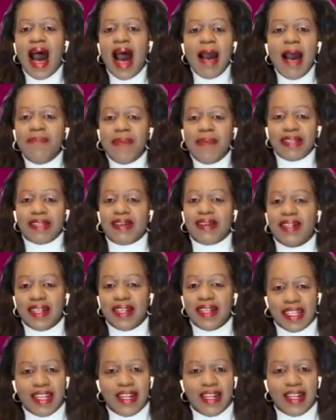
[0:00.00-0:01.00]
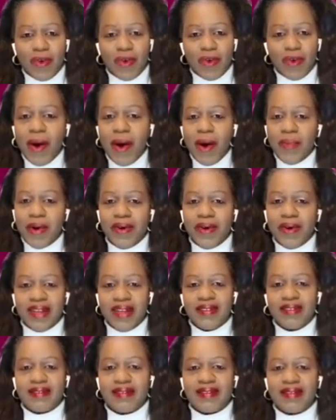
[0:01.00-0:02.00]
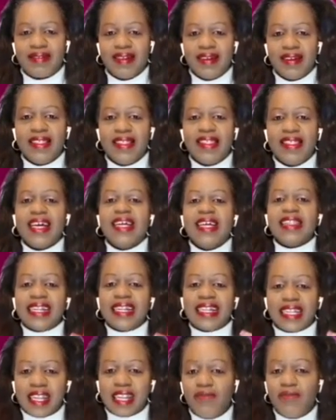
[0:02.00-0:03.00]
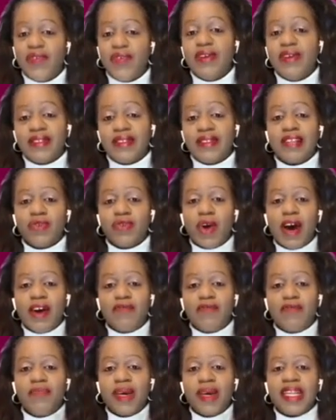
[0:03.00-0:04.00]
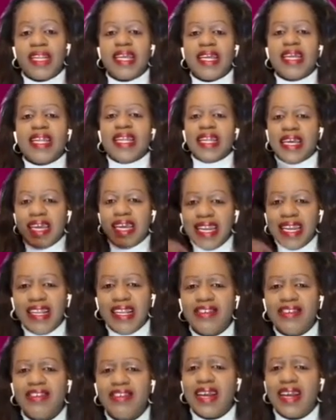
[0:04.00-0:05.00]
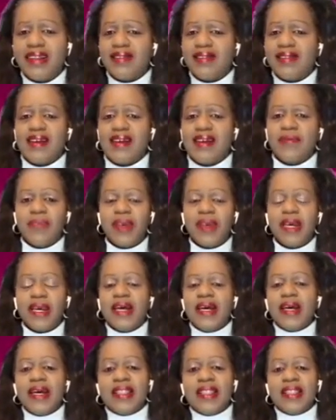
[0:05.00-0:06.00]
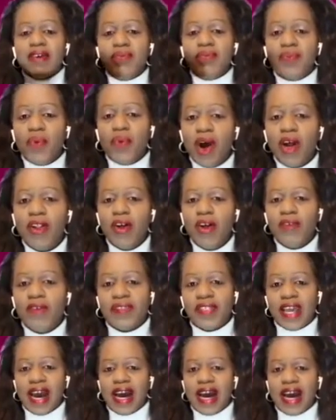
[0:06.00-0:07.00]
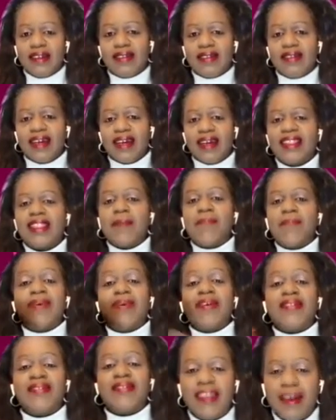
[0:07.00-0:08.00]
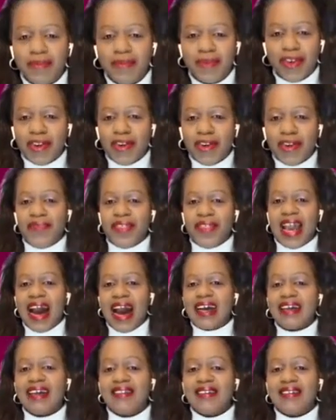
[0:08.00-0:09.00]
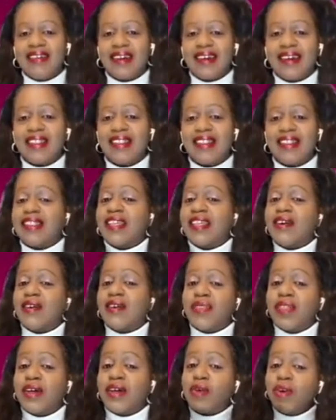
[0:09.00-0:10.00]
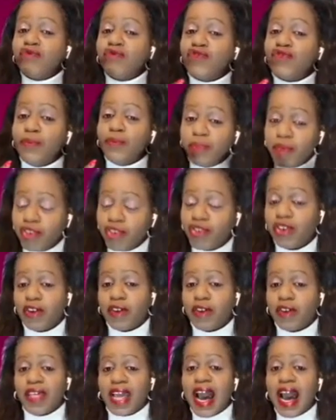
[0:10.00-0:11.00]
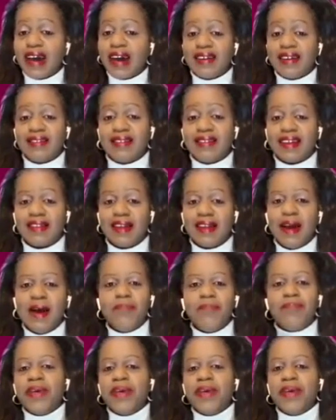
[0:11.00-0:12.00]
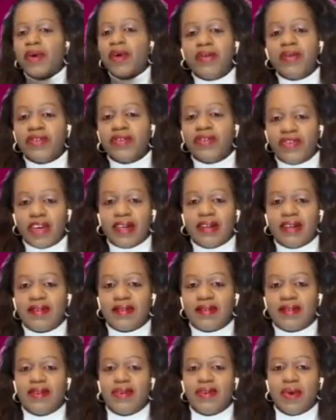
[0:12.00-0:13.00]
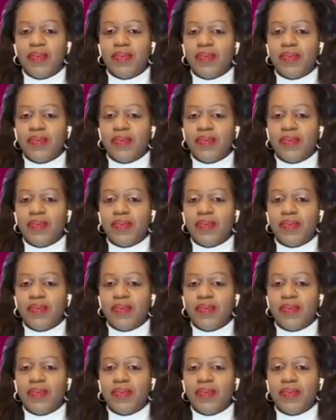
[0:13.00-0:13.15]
I personally didn't know about it. The difference that you have made in initiating the role of the architect, the perception of the architect, the contribution of the architect beyond just,